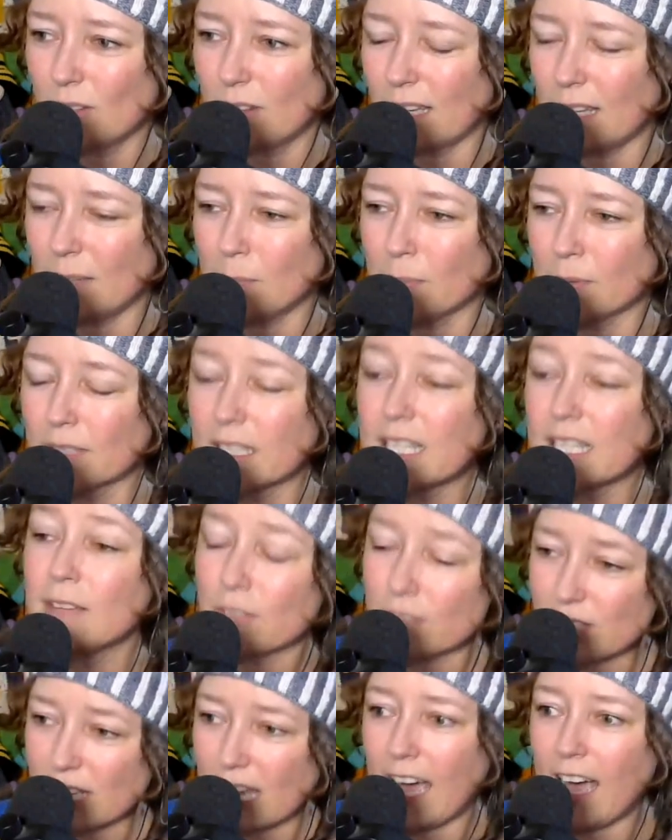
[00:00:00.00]
that
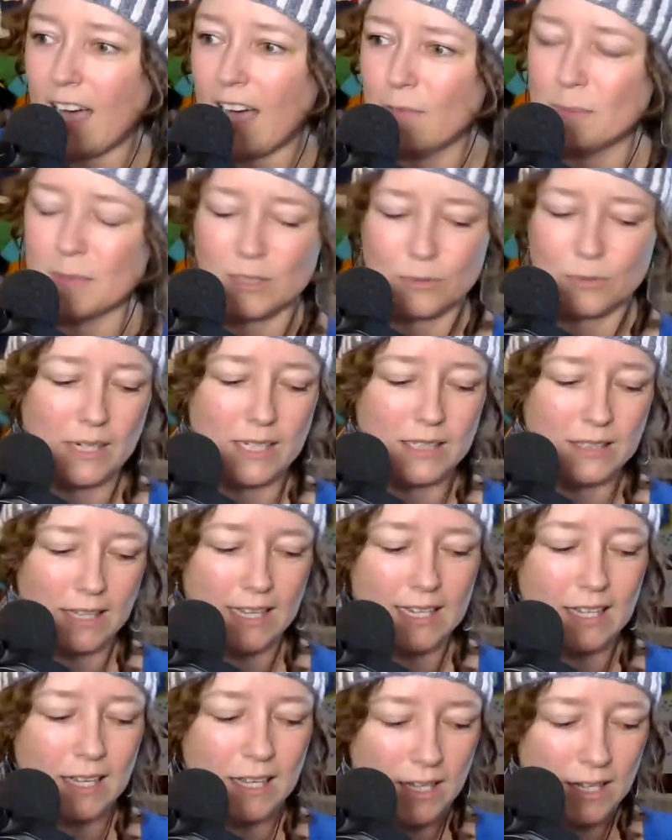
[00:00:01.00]
believers have between,
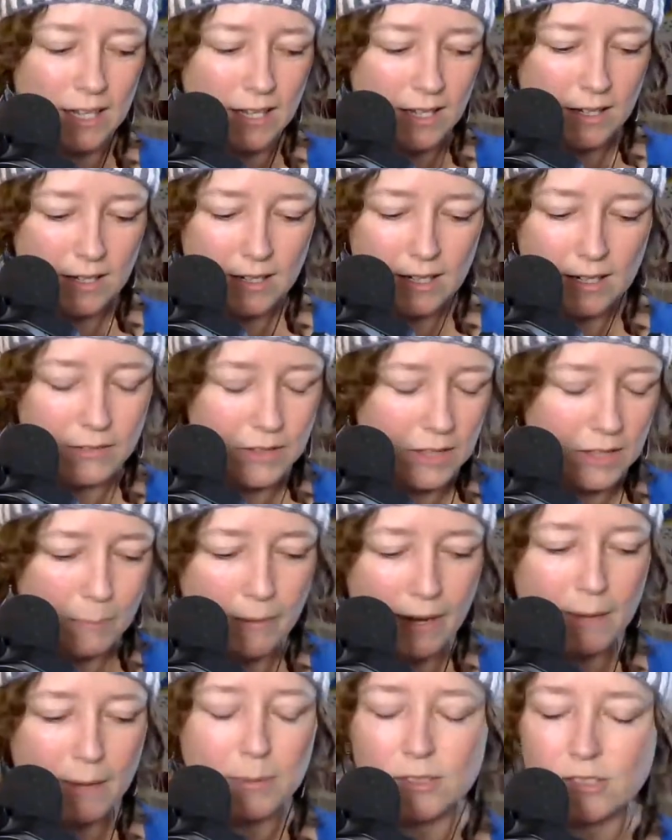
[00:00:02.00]
like, I mean, the
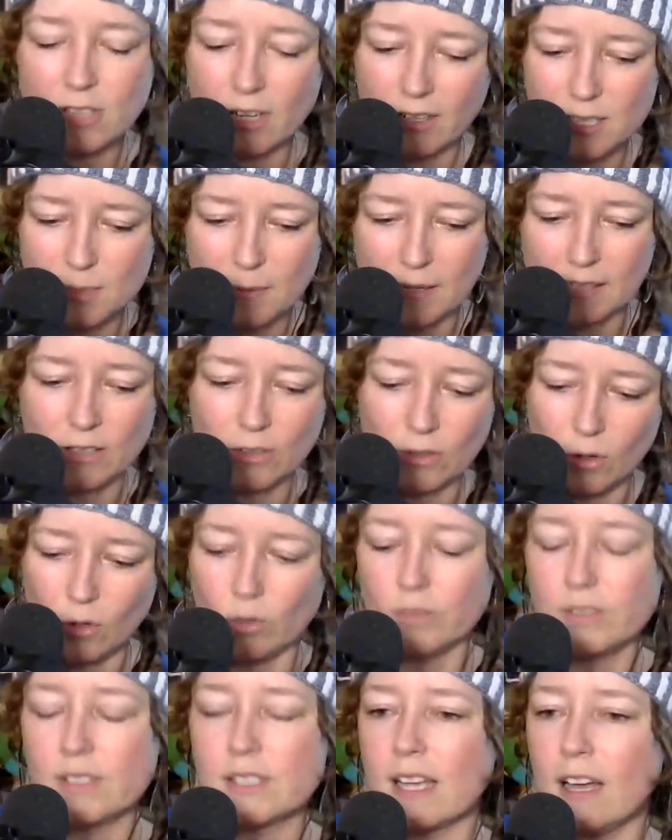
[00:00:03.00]
Bible talks about your
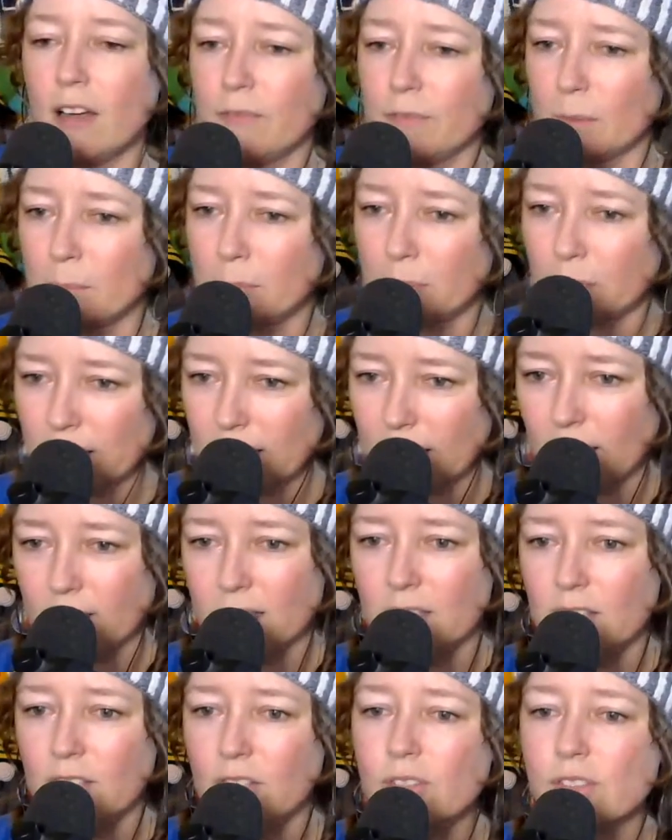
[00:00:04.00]
old self and putting on
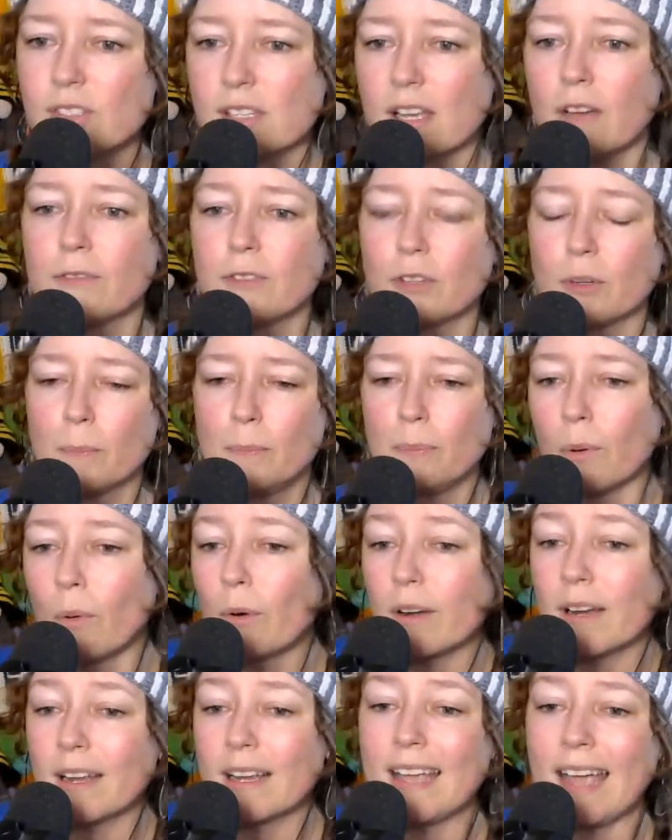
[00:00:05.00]
the new self. You're
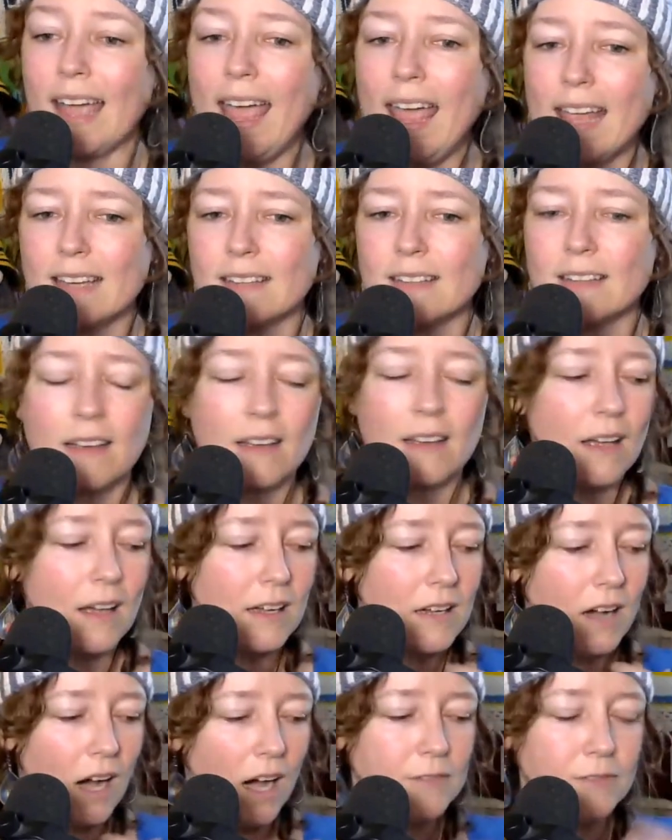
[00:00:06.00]
born again.
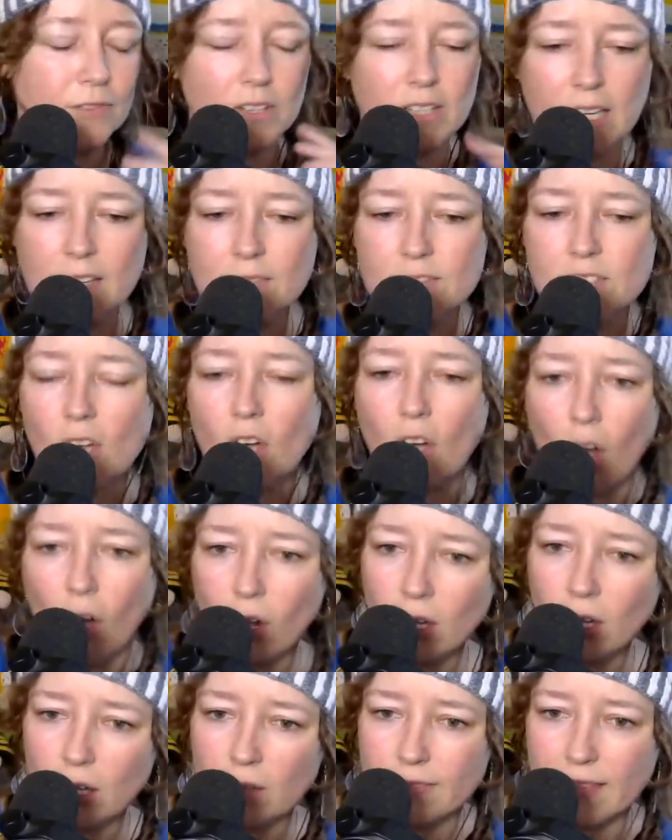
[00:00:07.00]
God forgives
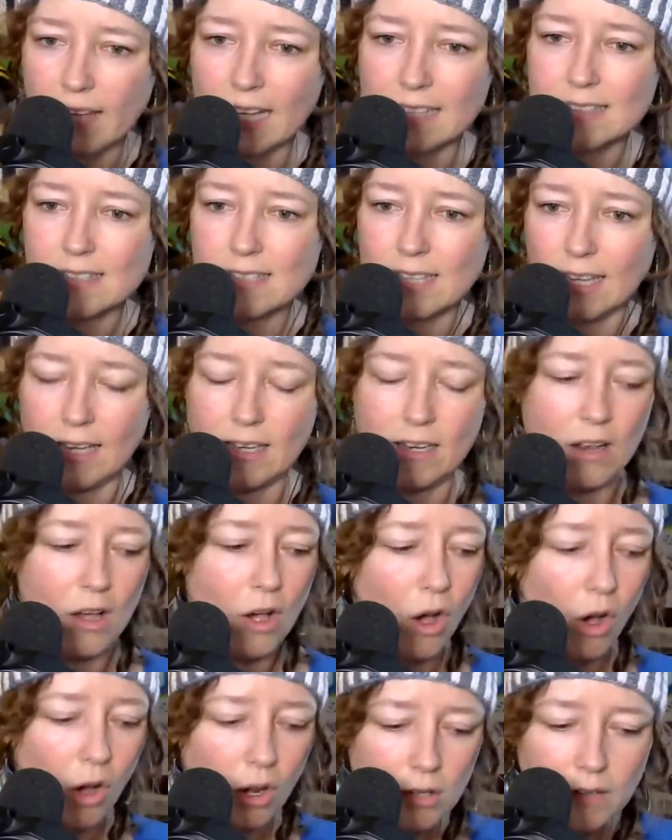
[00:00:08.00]
all of that sin,
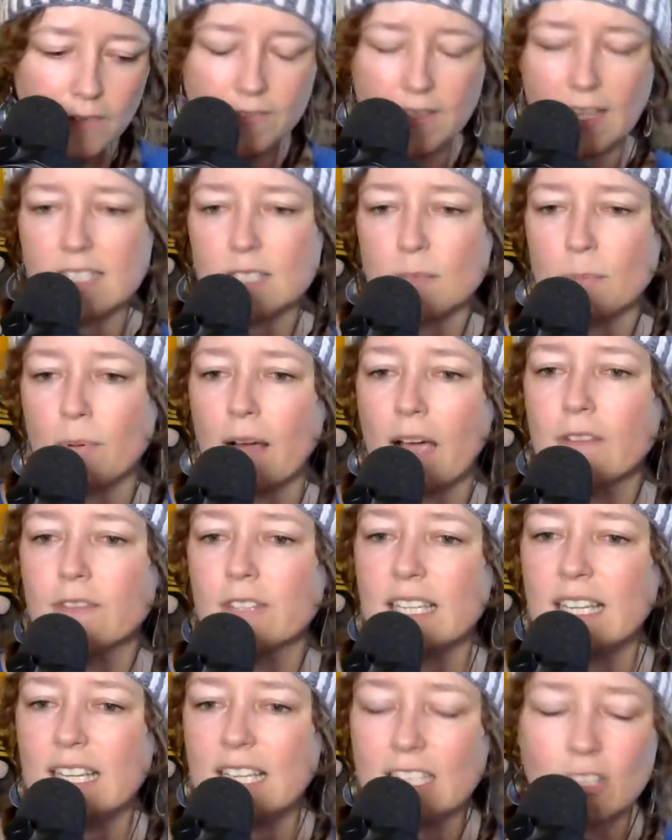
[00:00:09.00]
all of that
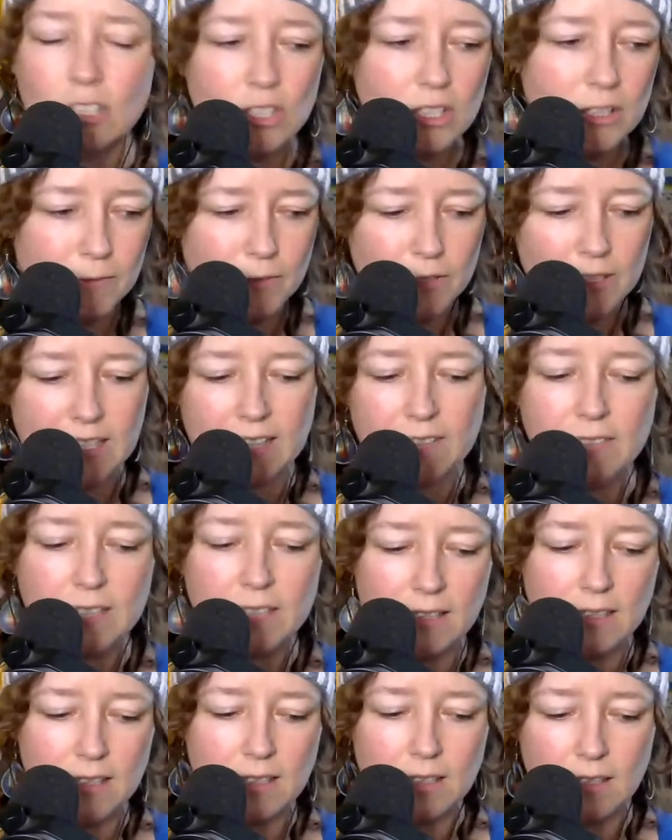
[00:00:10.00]
depravity. He could have
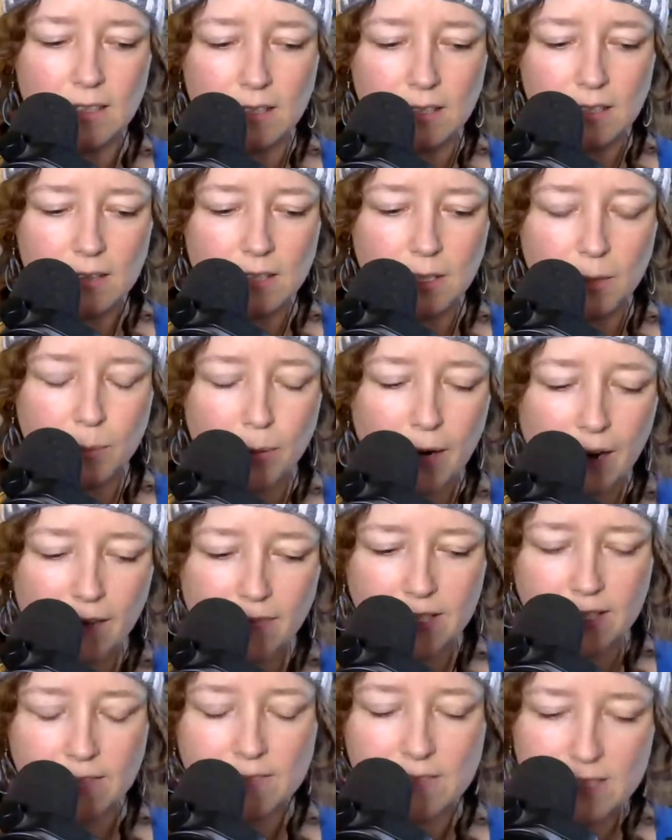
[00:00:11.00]
forgiven the
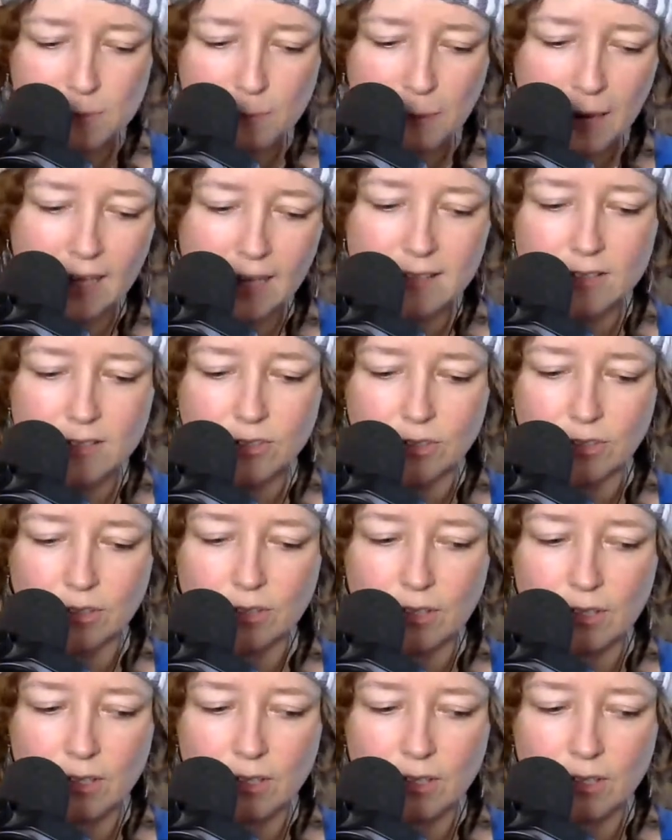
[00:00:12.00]
depravity of this pastor.